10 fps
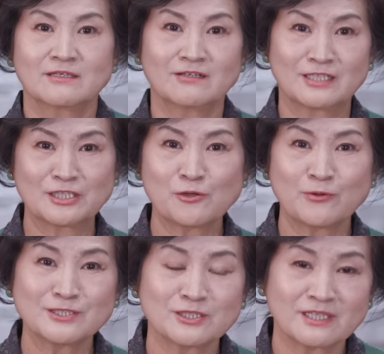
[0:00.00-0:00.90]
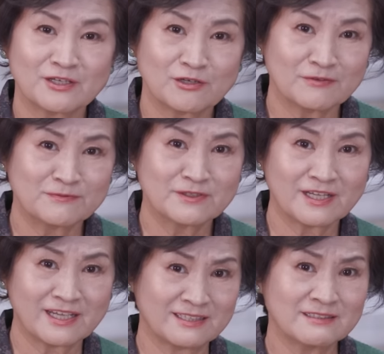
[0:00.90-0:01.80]
Another question I often
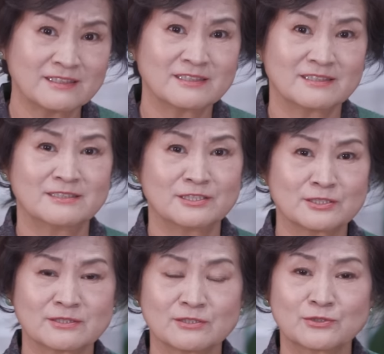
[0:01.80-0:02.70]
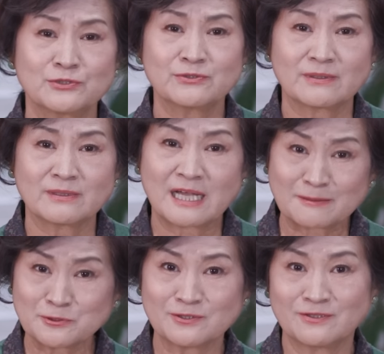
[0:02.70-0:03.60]
get is, do you
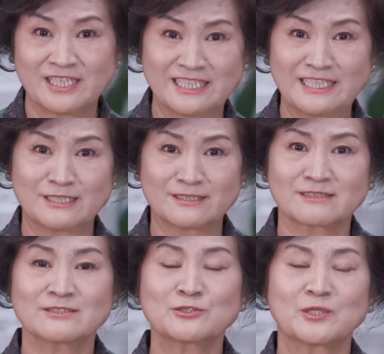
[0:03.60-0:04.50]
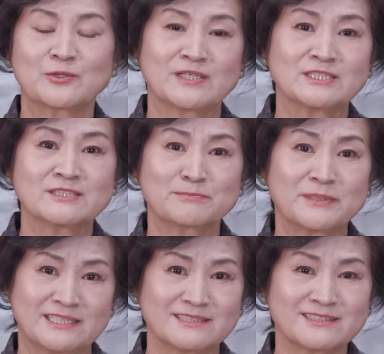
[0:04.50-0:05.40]
absolutely need sweet rice
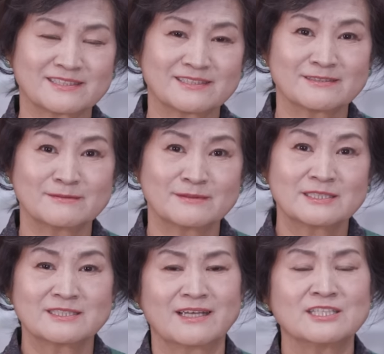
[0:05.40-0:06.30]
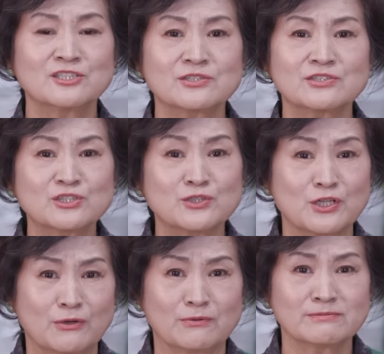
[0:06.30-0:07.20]
paste? The answer is
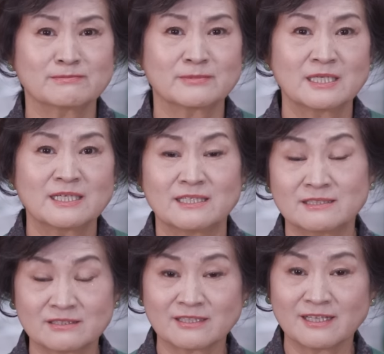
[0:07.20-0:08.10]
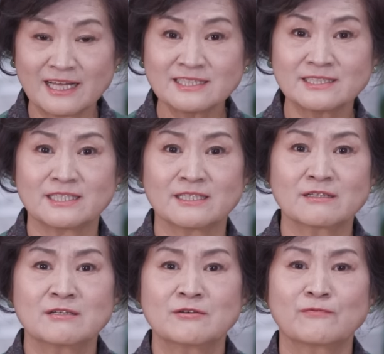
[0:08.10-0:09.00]
no. It's a
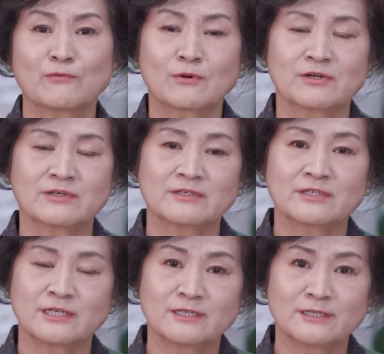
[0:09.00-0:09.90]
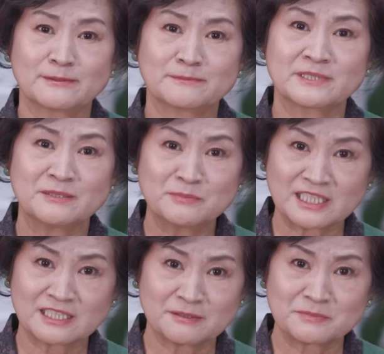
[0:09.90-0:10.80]
classic for
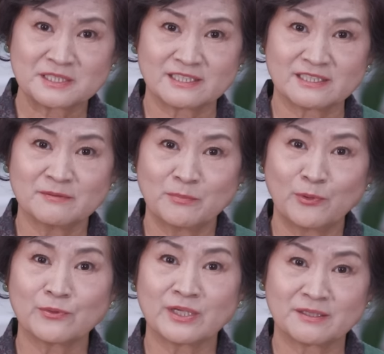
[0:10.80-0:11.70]
kimjang kimchi, pogi